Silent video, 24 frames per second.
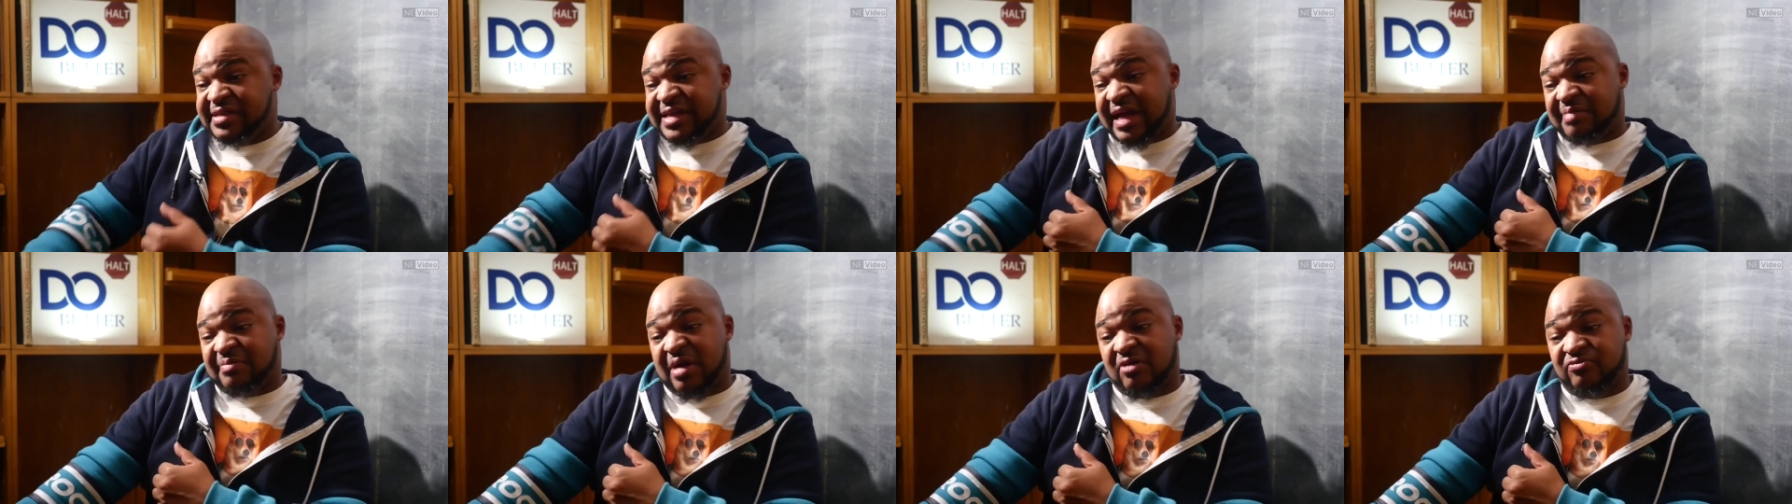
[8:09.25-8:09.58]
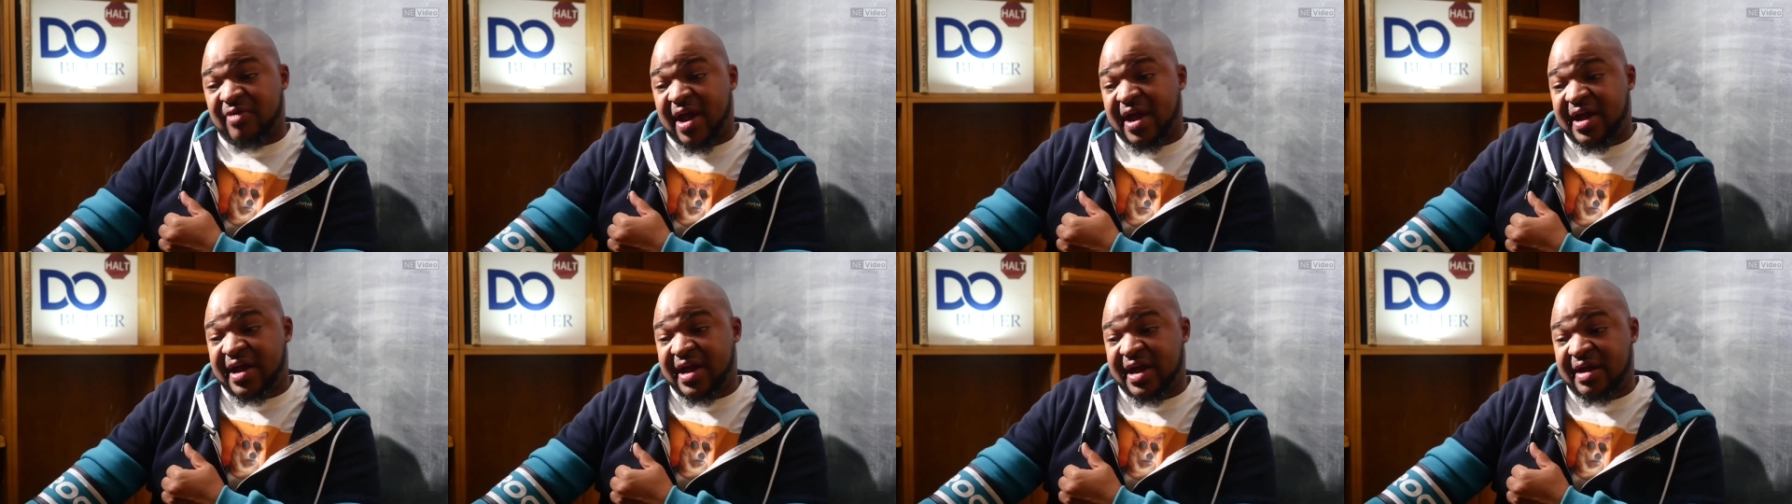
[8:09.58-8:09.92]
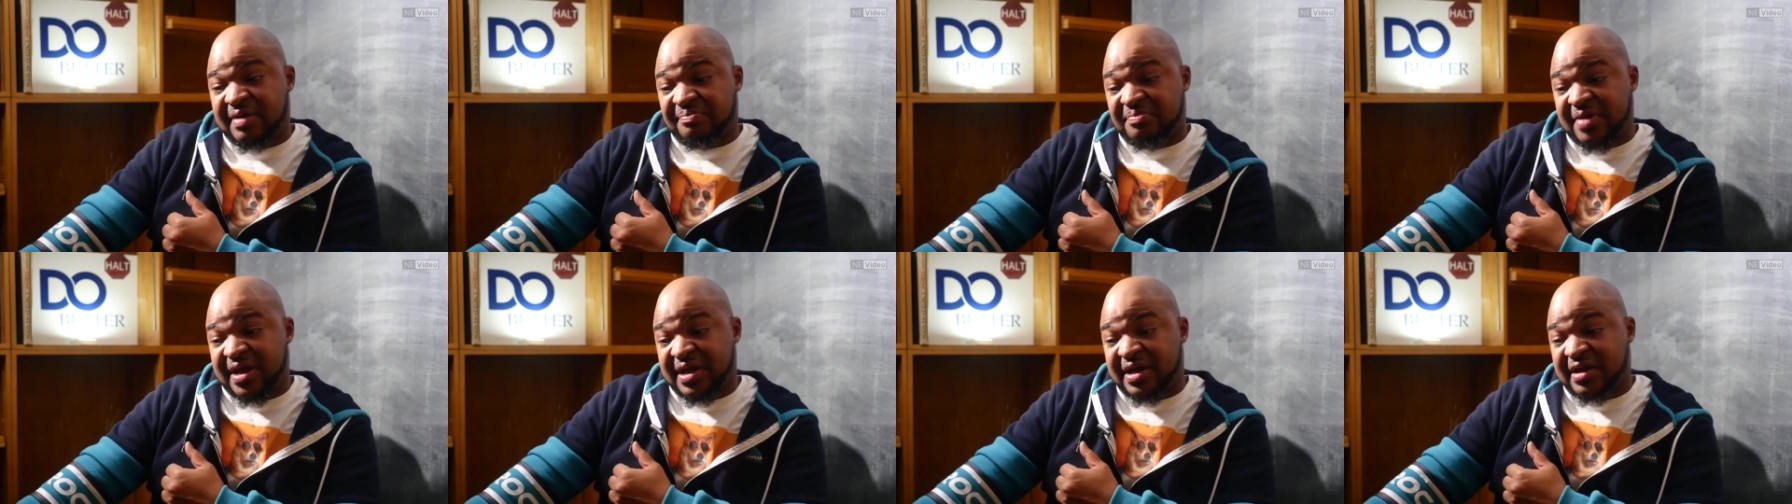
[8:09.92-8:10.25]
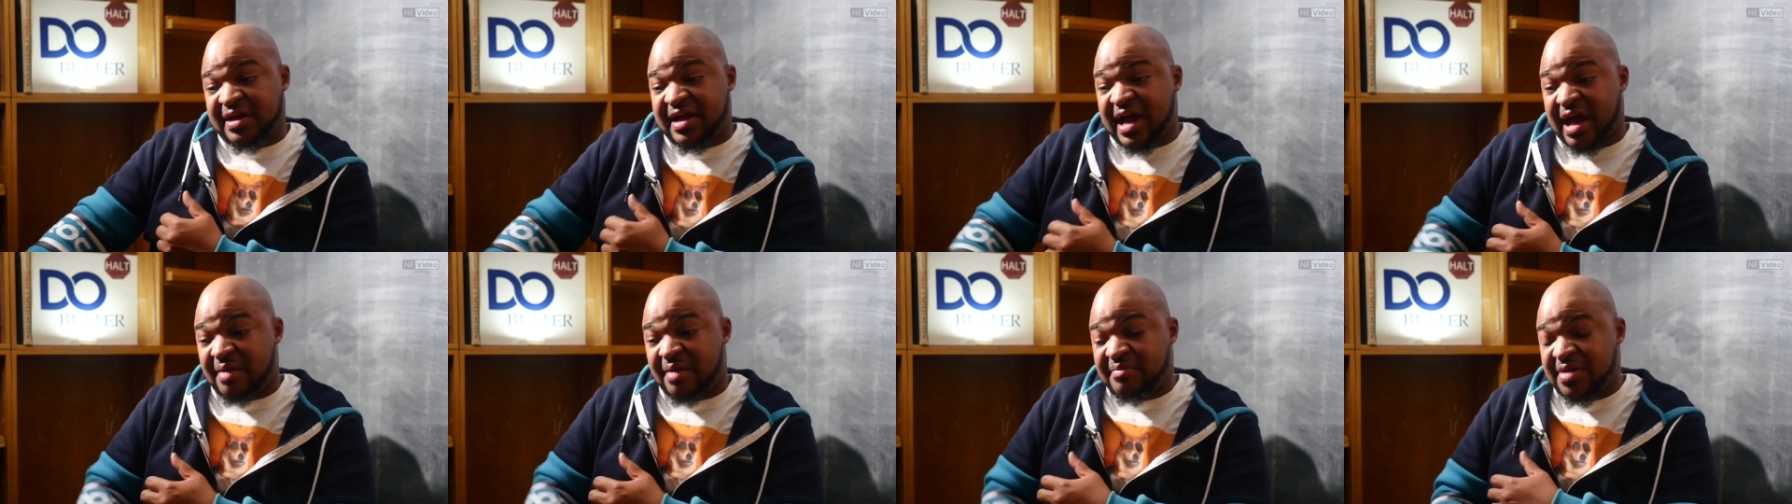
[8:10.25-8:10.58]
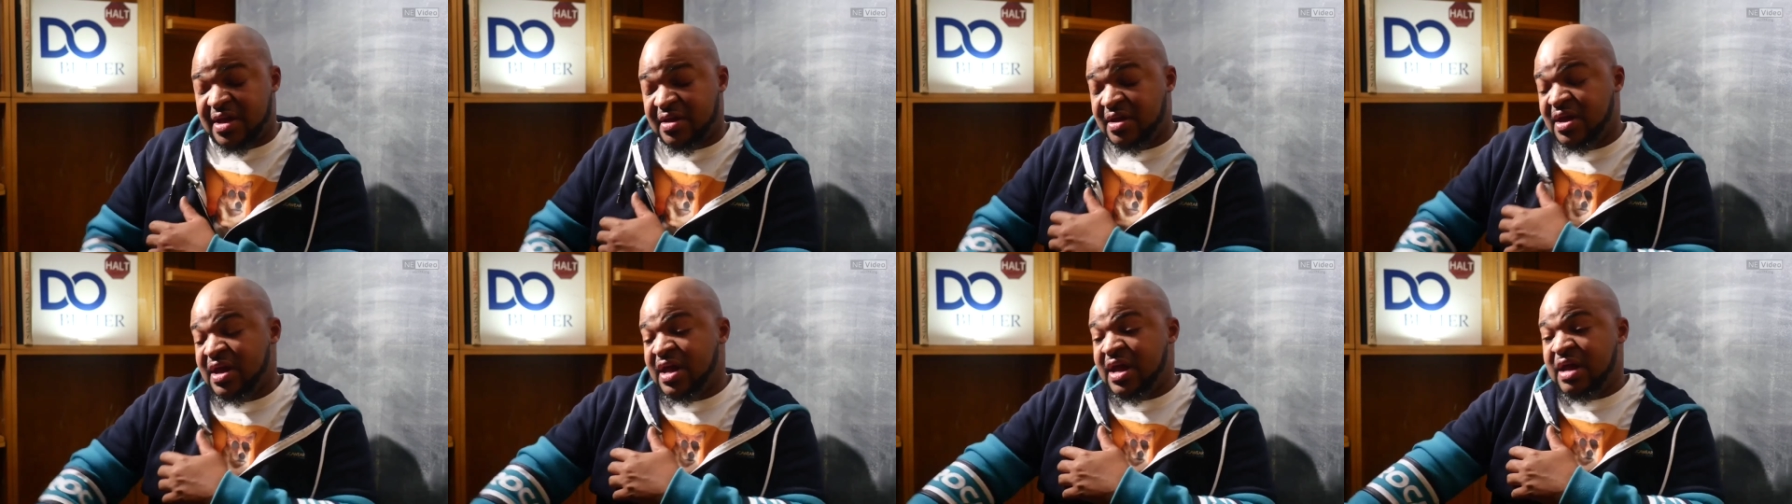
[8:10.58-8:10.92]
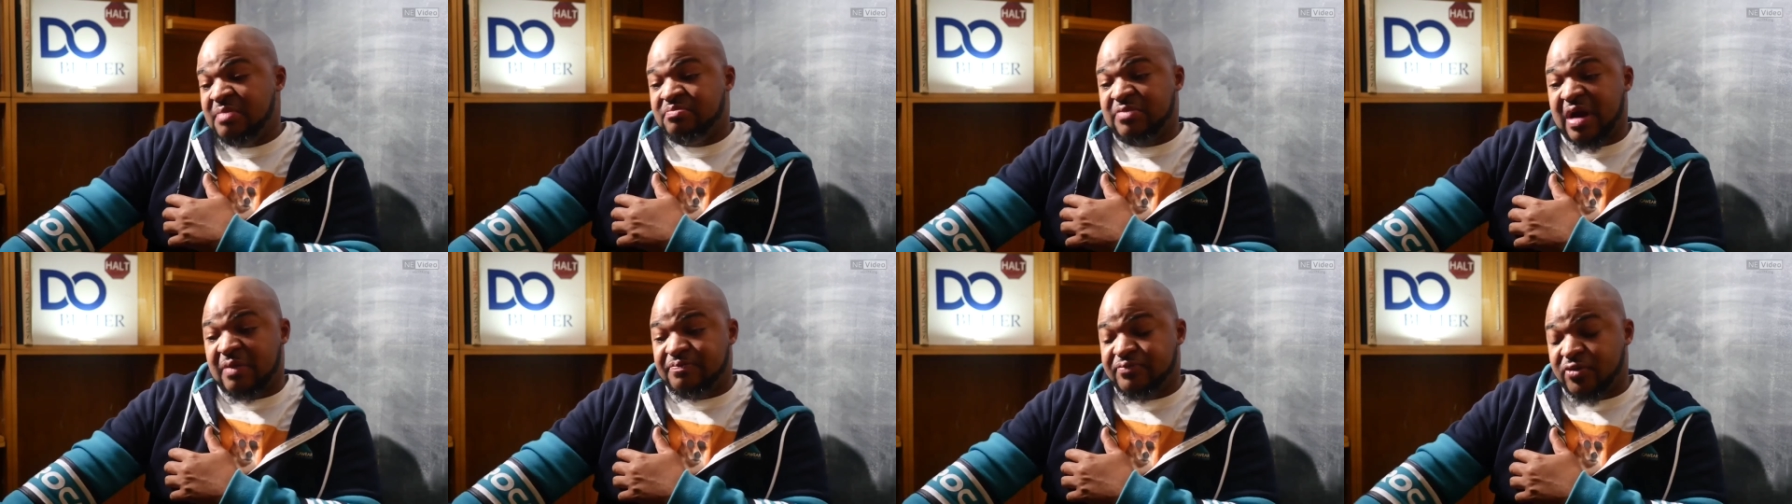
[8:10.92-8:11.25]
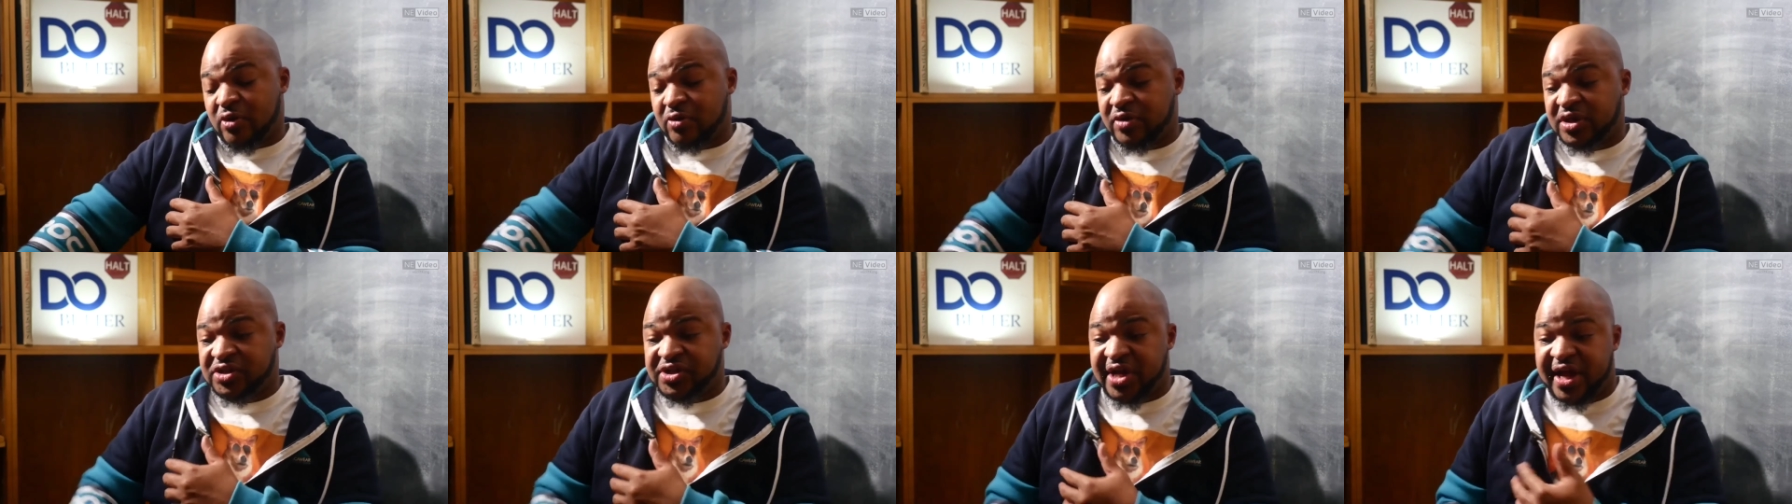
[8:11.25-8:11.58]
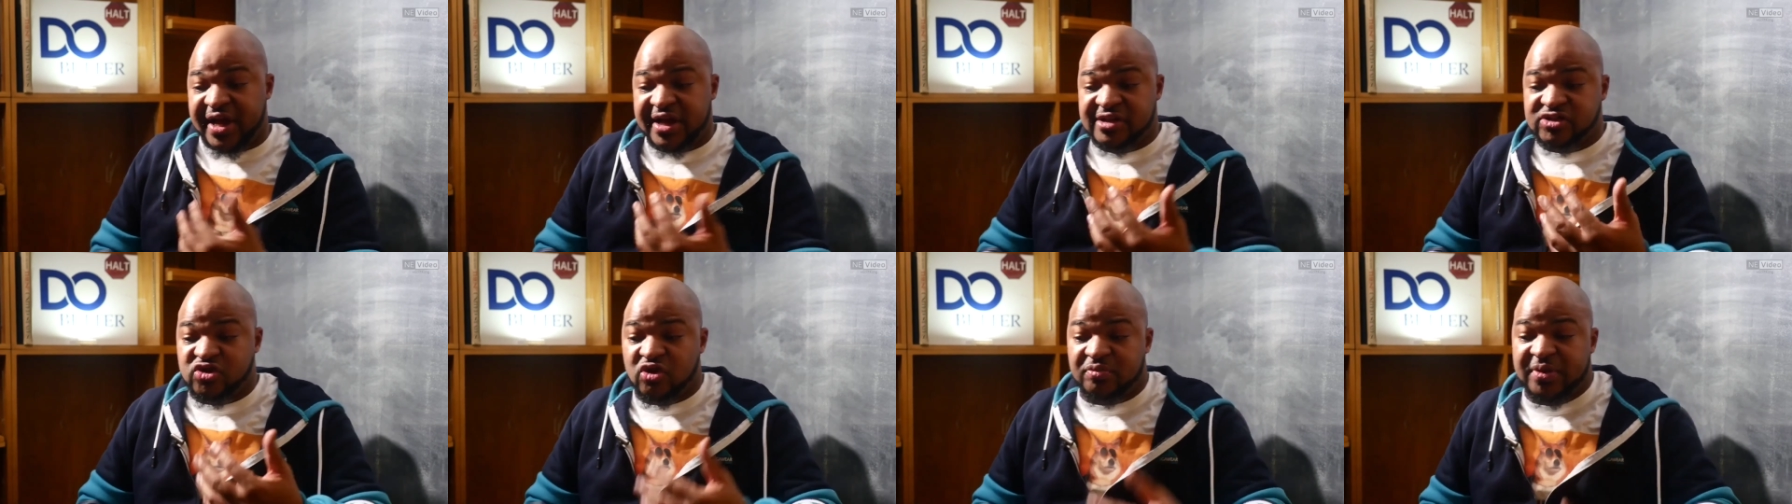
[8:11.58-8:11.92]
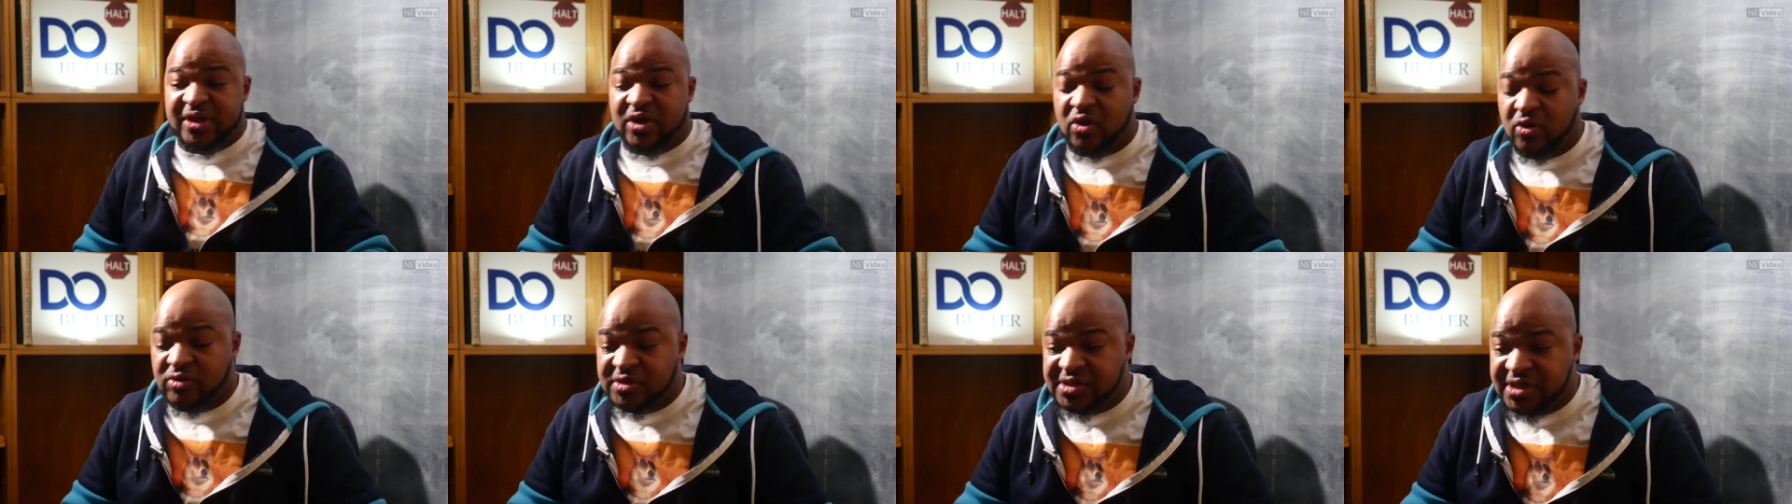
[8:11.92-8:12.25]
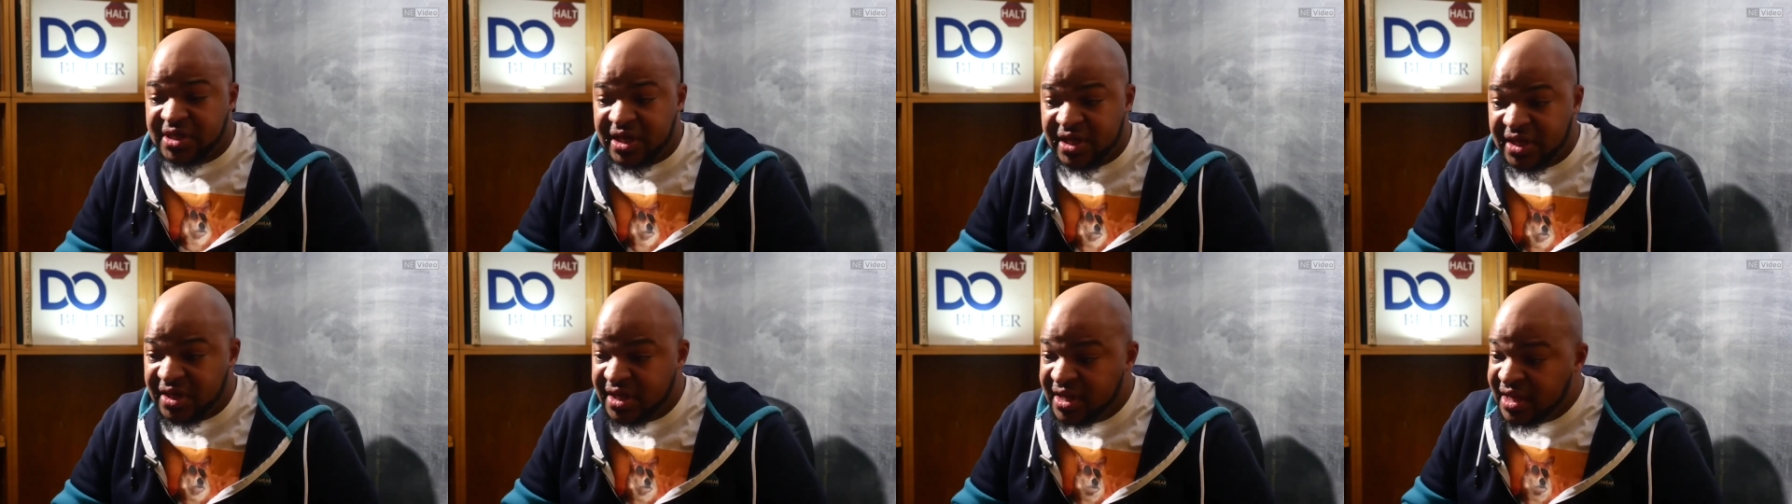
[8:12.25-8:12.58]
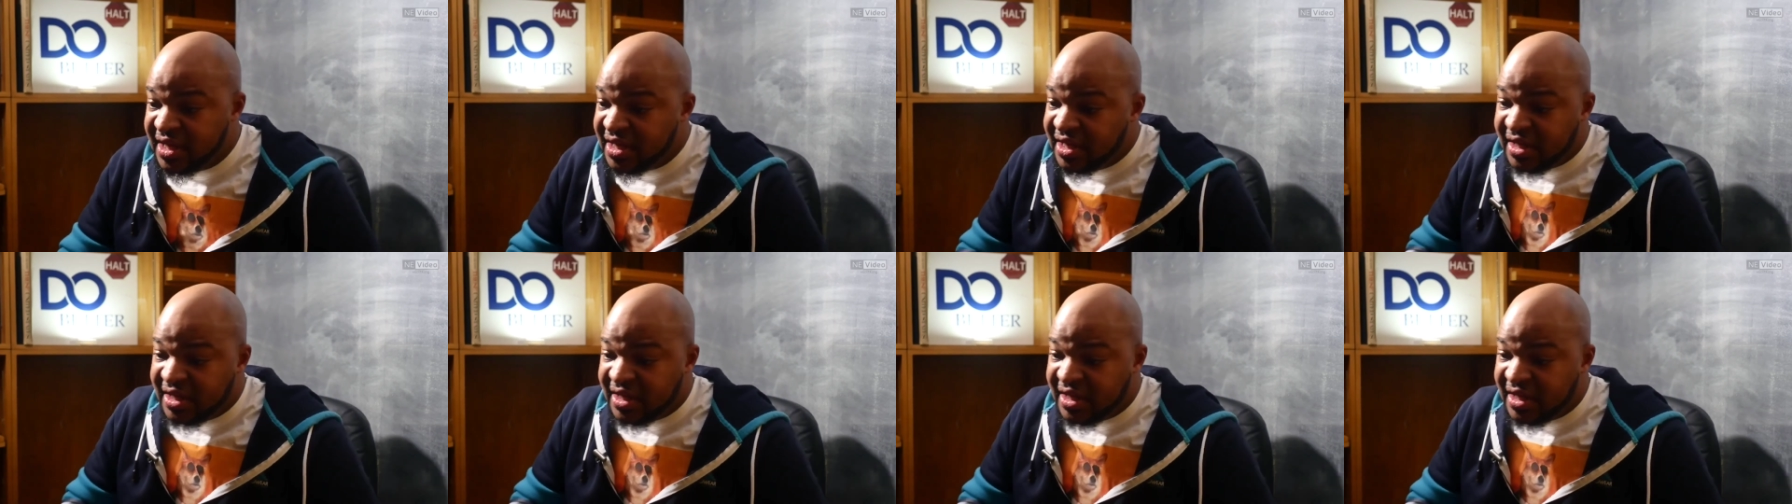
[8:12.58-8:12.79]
He's like my right-hand man in comedy. My protege, he's going to be hosting it.